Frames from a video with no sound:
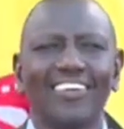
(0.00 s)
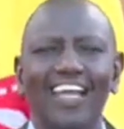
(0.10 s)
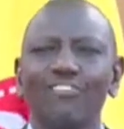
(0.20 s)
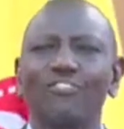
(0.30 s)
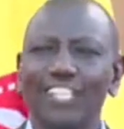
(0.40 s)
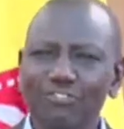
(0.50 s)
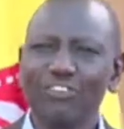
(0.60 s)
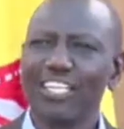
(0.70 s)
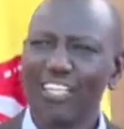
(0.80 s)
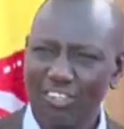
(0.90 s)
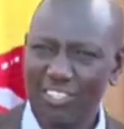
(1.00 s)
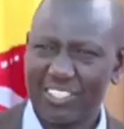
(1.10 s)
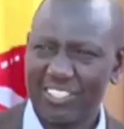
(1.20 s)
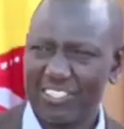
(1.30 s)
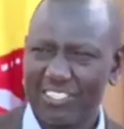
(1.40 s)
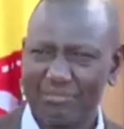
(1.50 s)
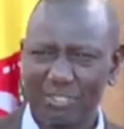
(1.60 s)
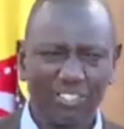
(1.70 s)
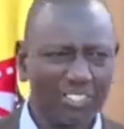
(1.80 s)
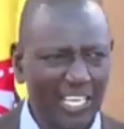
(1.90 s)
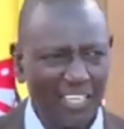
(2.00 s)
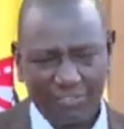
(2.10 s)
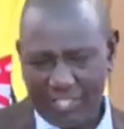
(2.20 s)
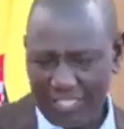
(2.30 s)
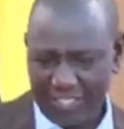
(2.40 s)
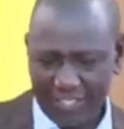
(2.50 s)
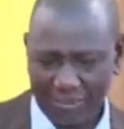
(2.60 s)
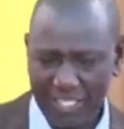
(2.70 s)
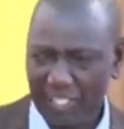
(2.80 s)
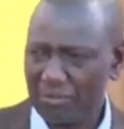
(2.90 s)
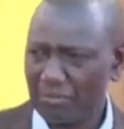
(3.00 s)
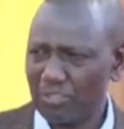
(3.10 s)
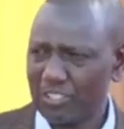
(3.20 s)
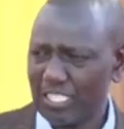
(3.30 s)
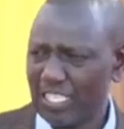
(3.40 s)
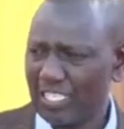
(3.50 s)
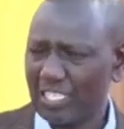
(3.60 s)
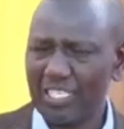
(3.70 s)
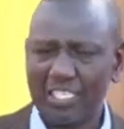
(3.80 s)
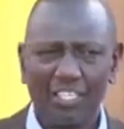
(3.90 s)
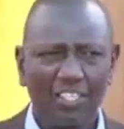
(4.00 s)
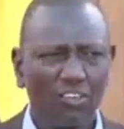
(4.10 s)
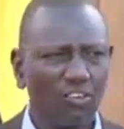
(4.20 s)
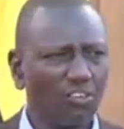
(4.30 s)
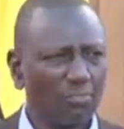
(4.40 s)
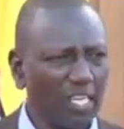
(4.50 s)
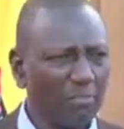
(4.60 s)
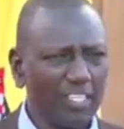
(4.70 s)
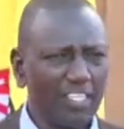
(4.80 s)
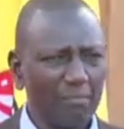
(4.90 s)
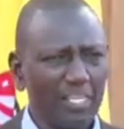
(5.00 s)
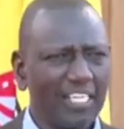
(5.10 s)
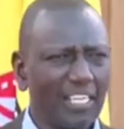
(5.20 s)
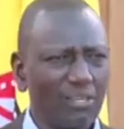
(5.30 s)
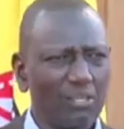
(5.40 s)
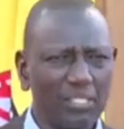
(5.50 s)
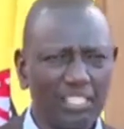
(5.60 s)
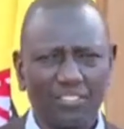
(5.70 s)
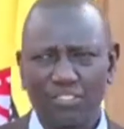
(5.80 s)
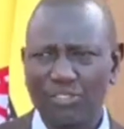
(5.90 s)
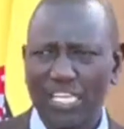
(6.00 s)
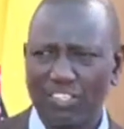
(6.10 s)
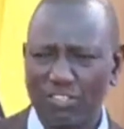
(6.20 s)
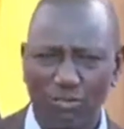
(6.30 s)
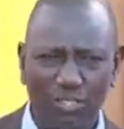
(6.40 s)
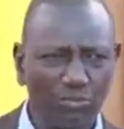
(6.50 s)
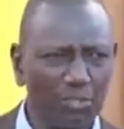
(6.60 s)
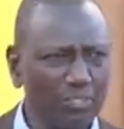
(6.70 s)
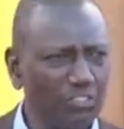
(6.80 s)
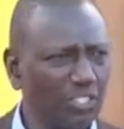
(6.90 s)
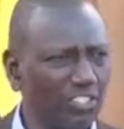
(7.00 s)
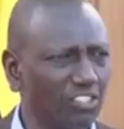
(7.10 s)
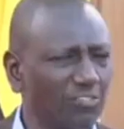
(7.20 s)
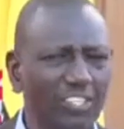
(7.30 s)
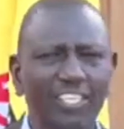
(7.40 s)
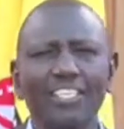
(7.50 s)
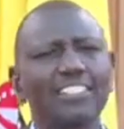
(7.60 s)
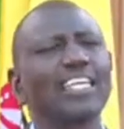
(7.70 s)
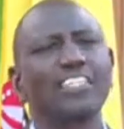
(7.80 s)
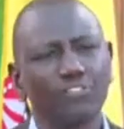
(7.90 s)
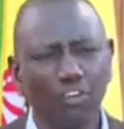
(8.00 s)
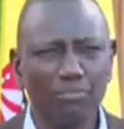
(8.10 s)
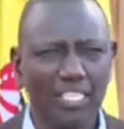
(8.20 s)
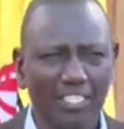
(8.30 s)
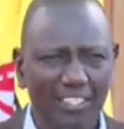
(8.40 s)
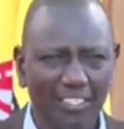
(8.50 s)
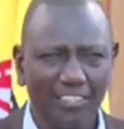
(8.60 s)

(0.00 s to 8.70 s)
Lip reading: And just for the record, because I have seen some other people say, oh, maybe the media will be, I don't know what will be switched off. Take it from me.